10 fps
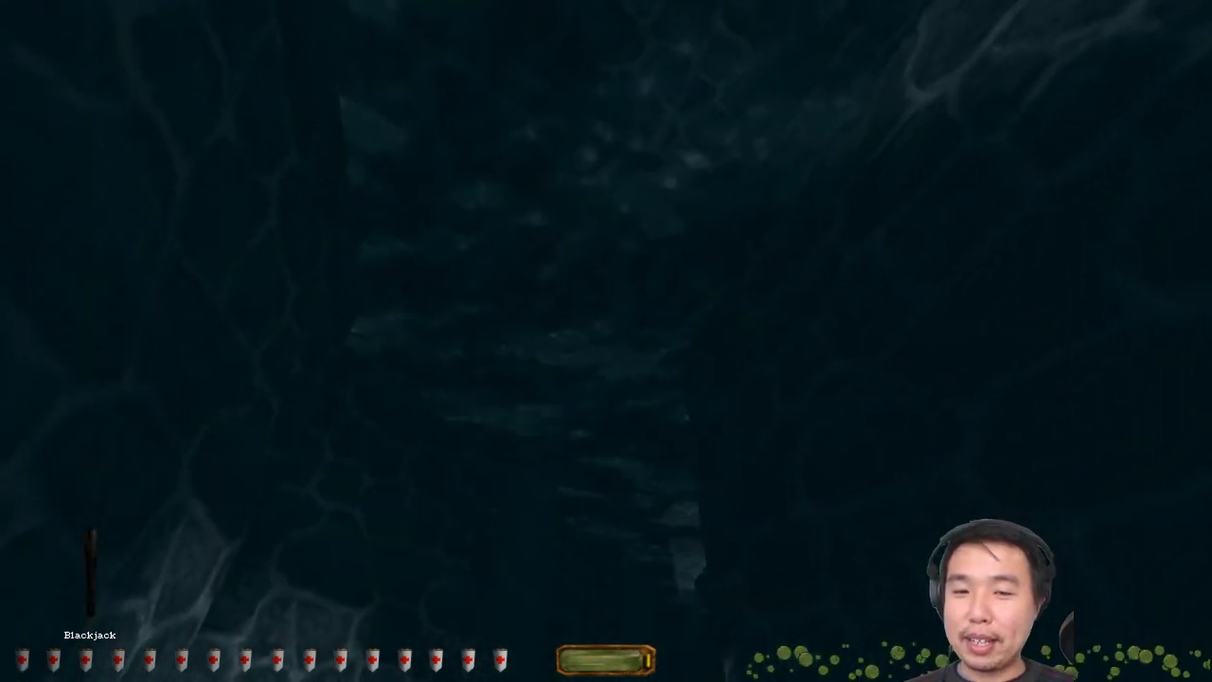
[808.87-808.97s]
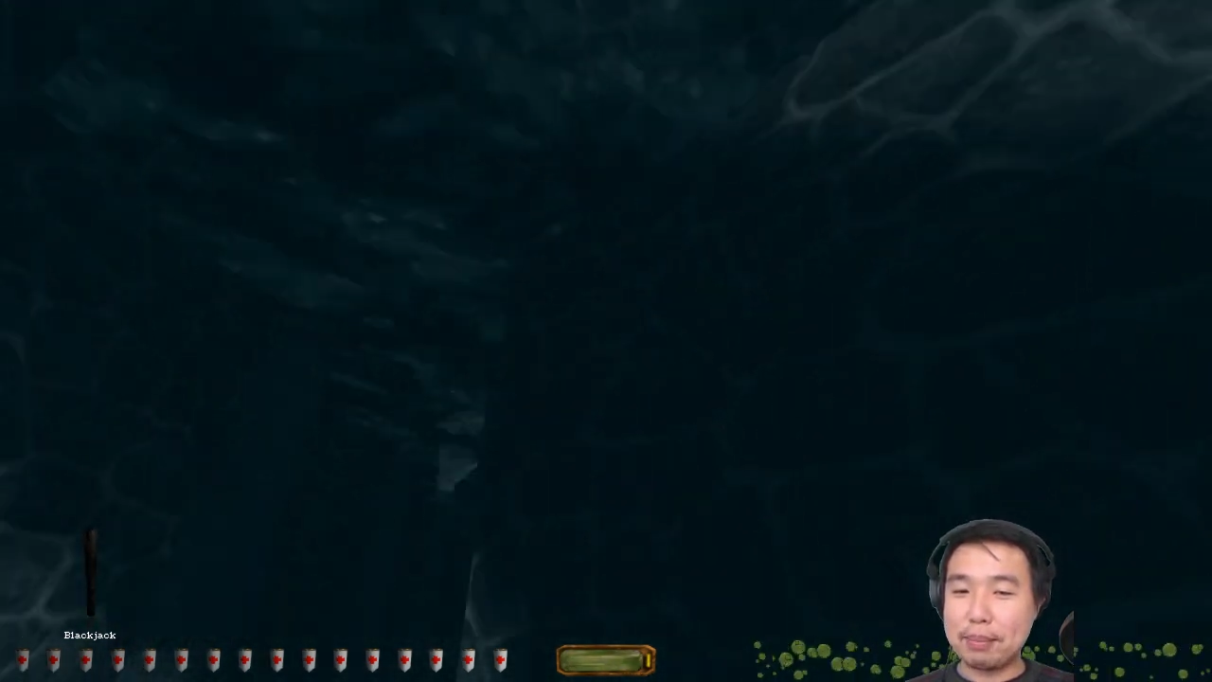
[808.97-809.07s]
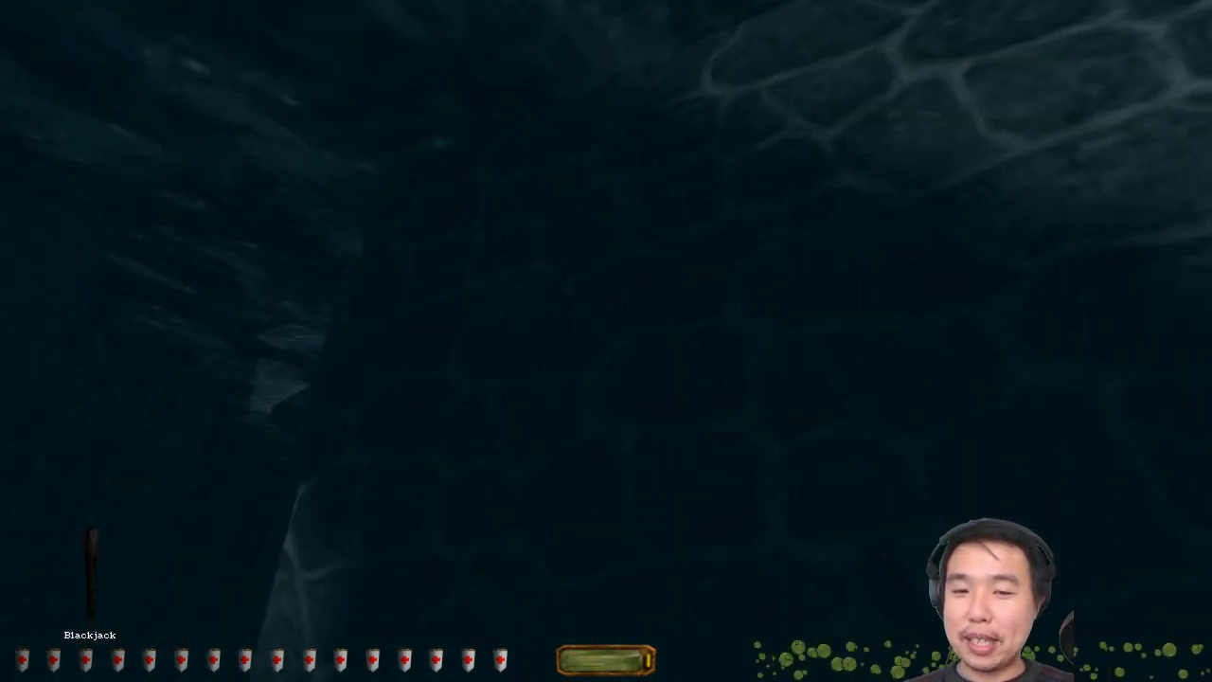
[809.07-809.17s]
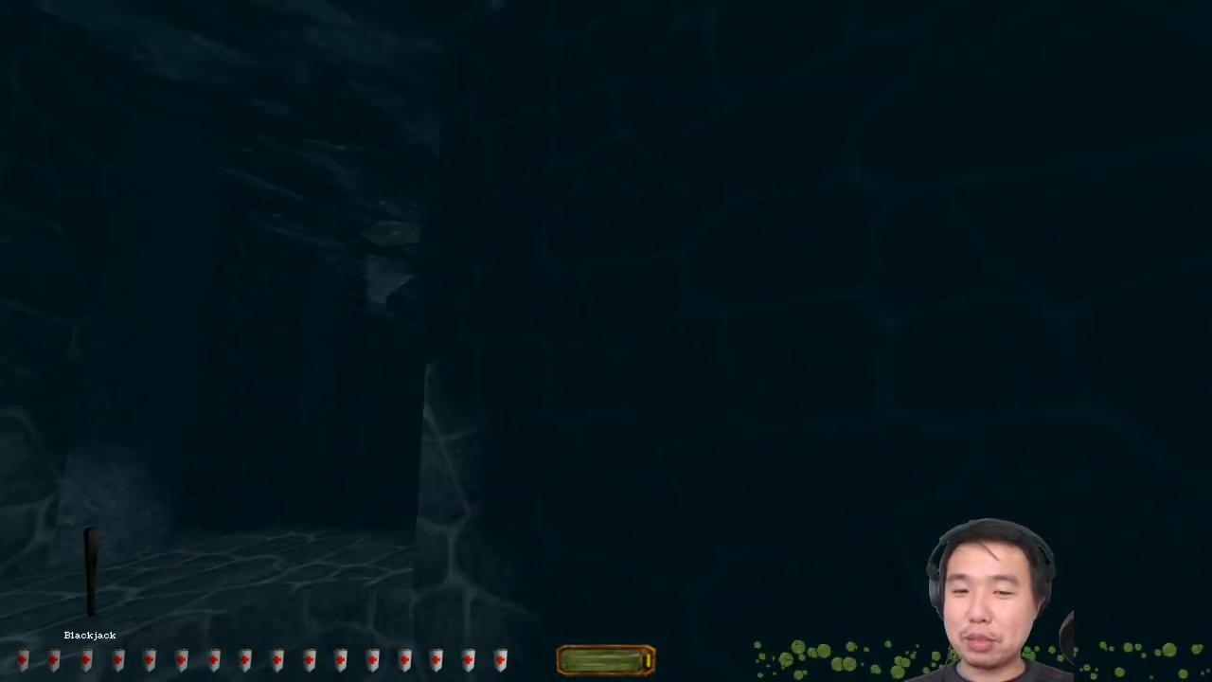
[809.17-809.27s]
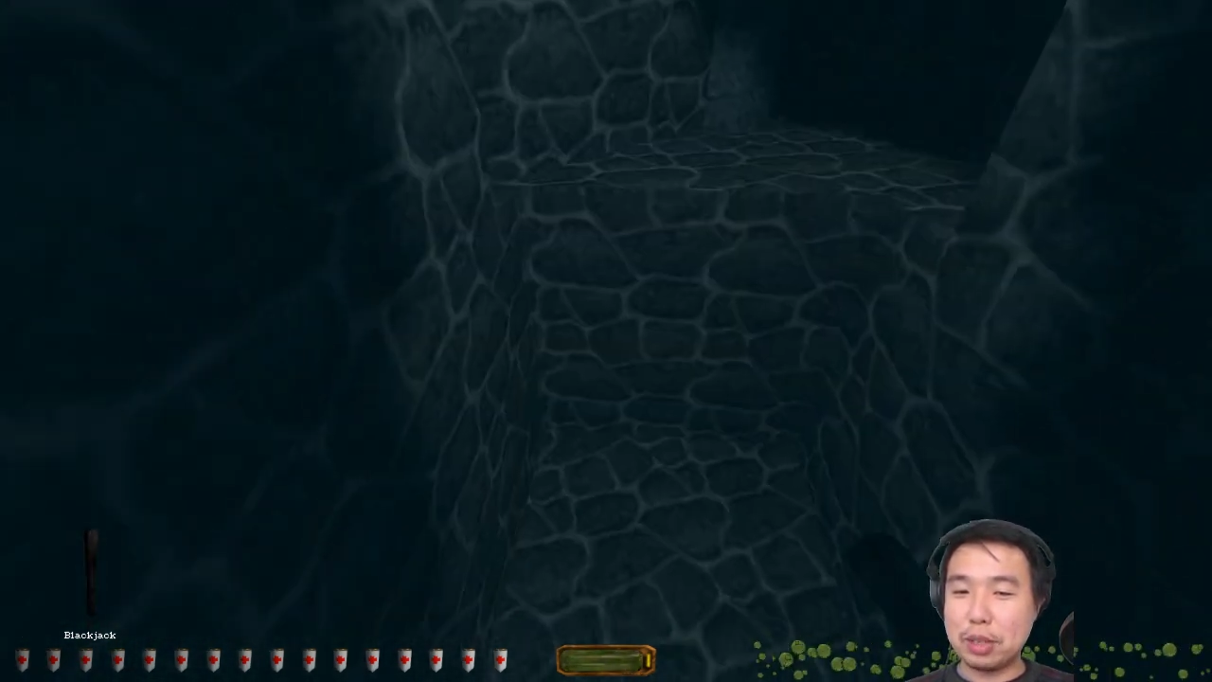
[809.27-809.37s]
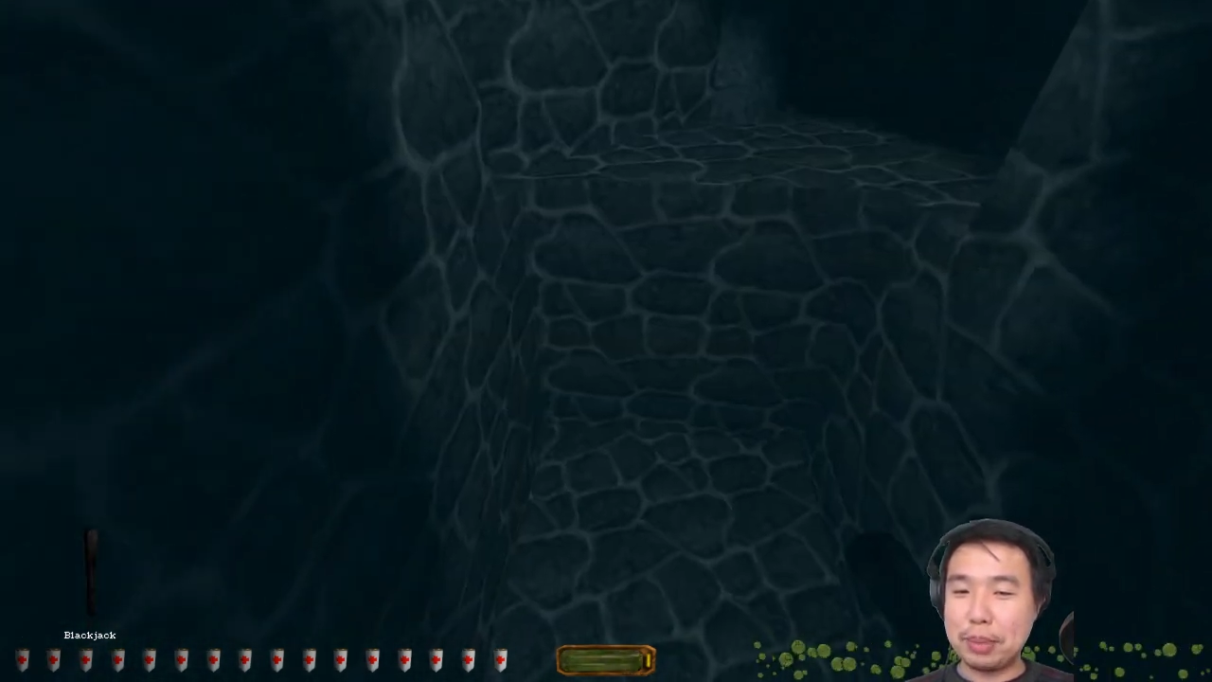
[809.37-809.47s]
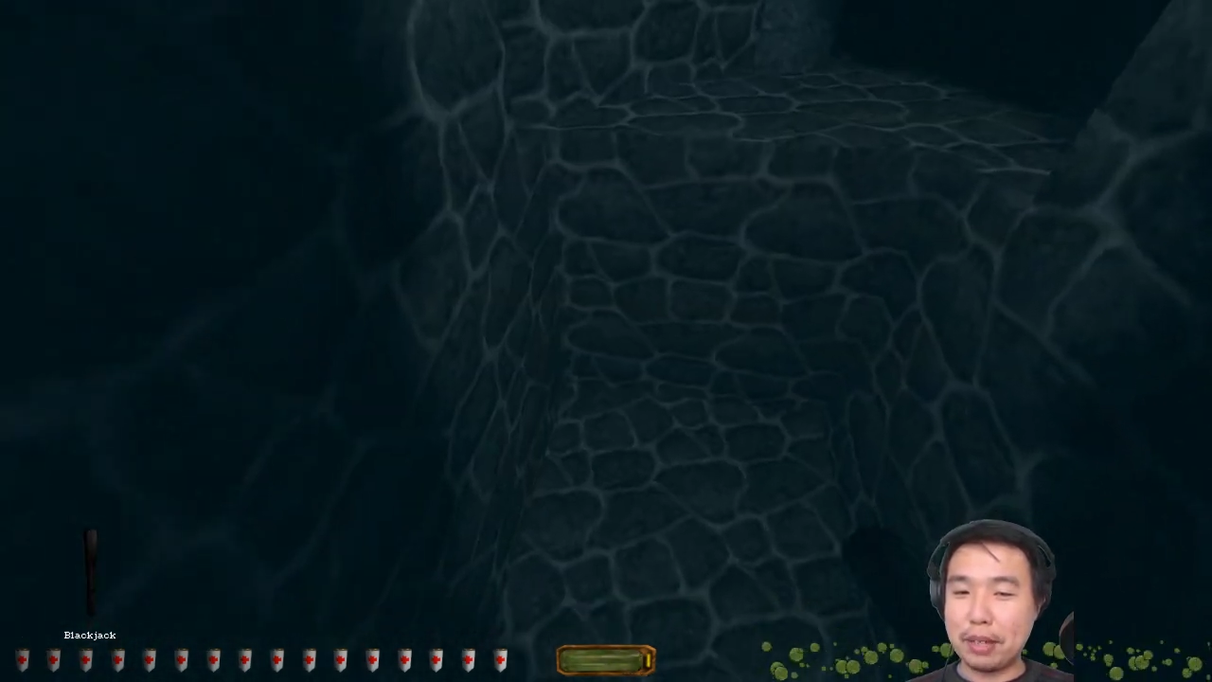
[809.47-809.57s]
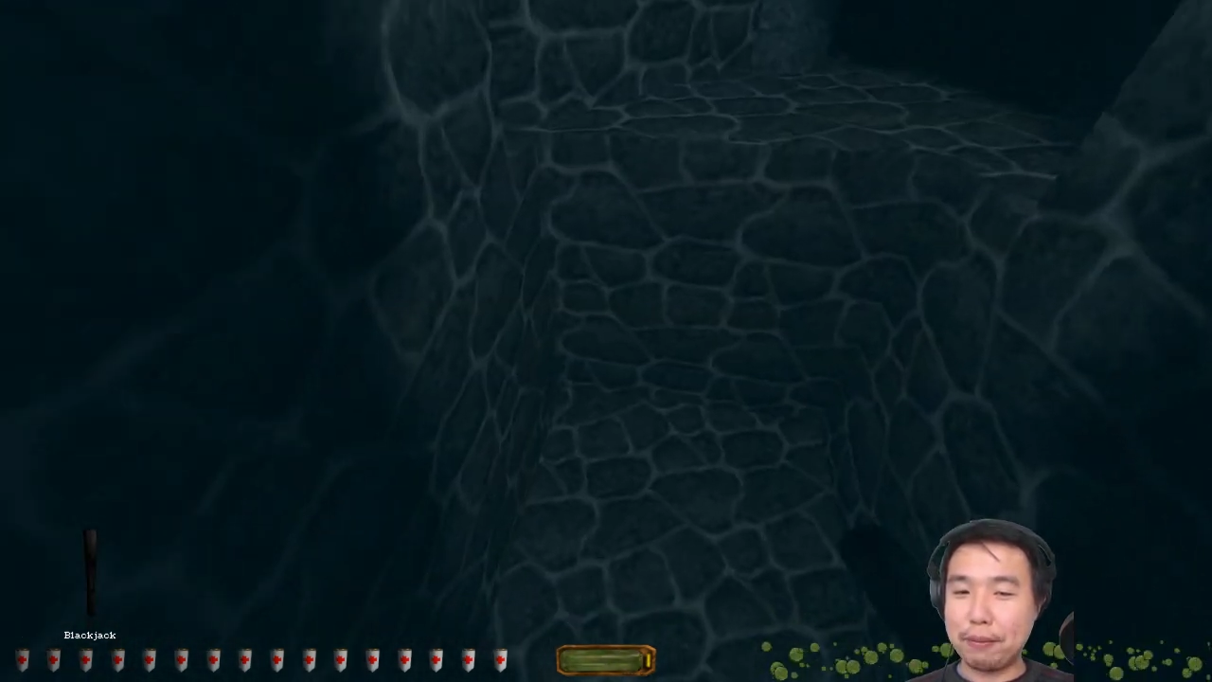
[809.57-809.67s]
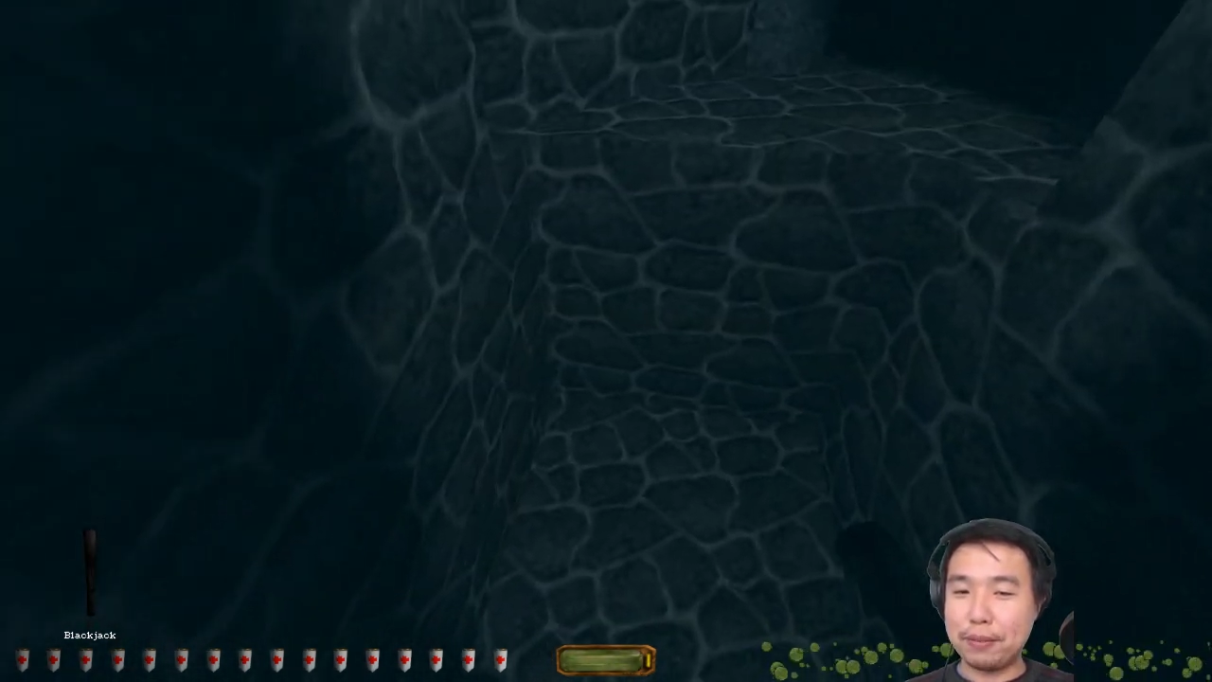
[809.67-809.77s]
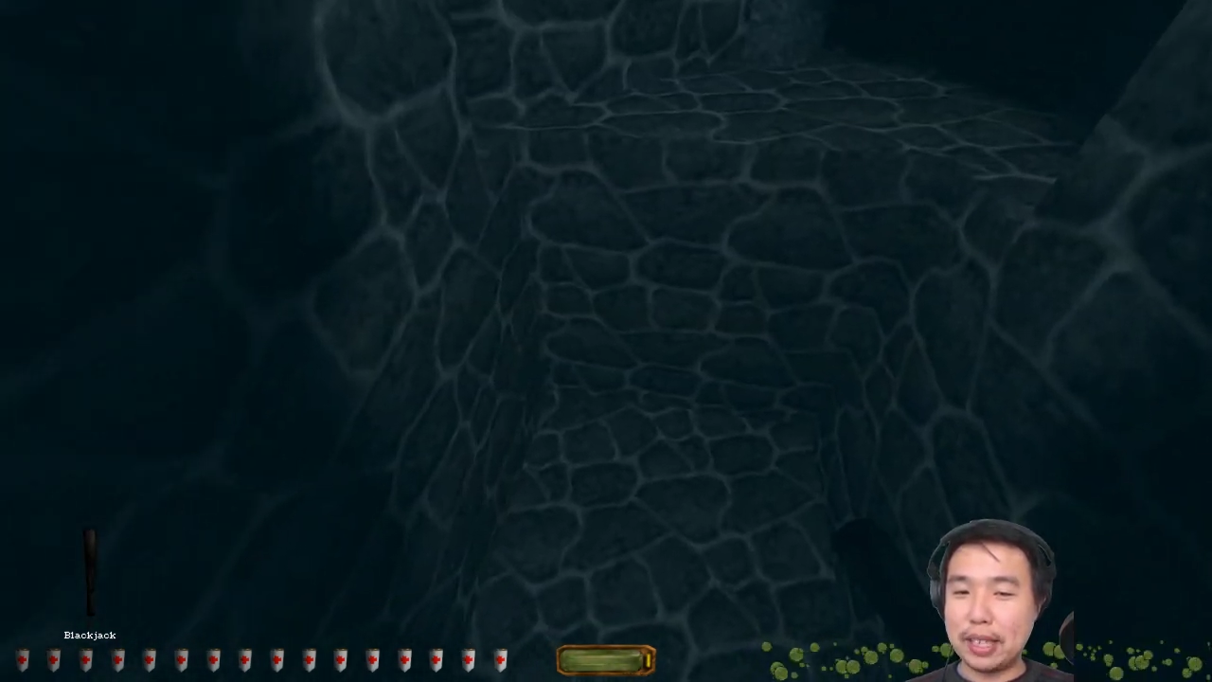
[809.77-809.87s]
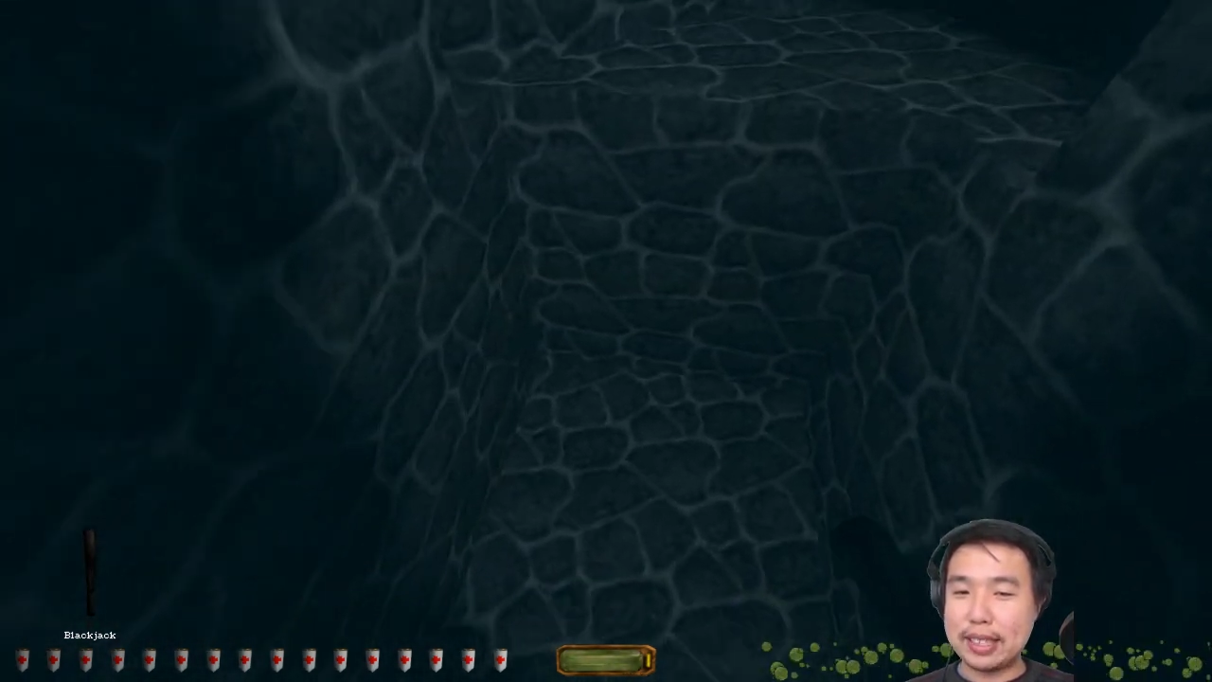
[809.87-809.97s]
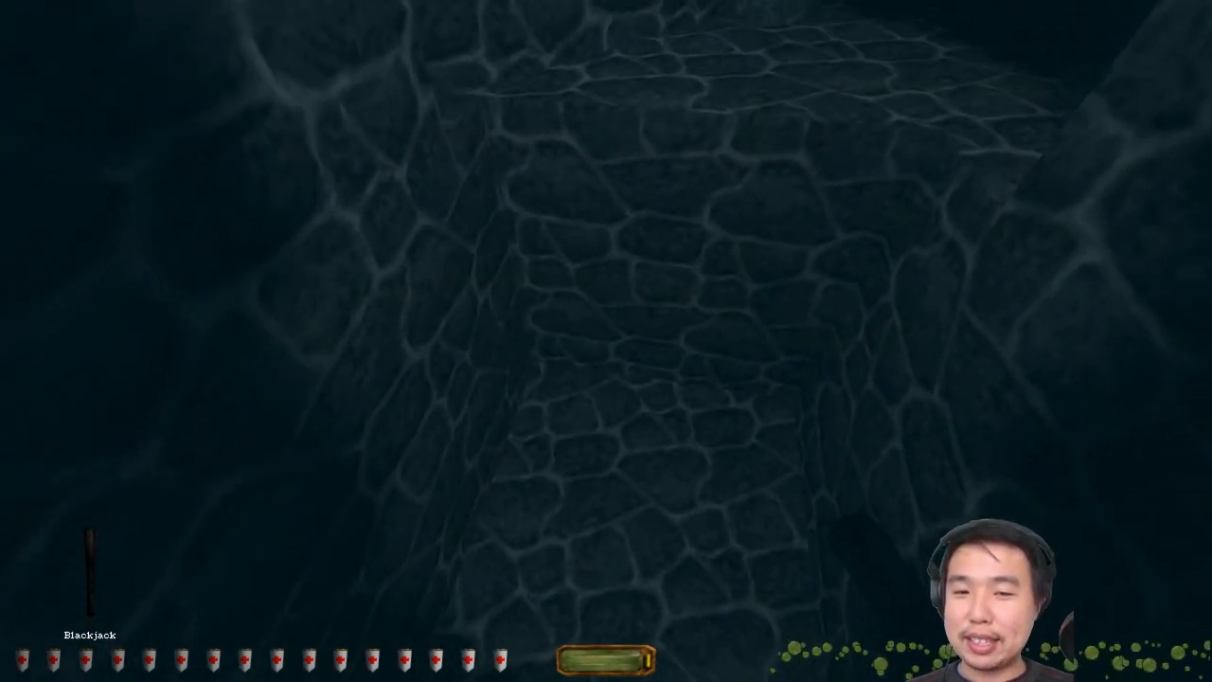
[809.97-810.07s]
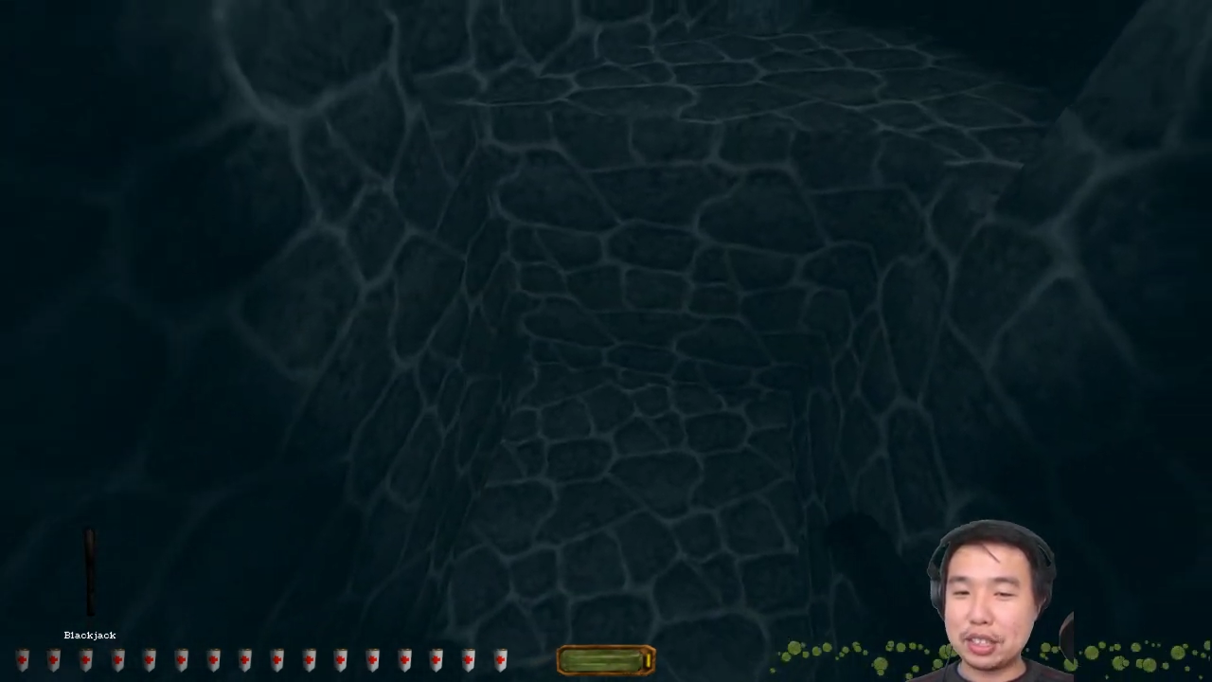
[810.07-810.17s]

it might as well be a floodlight.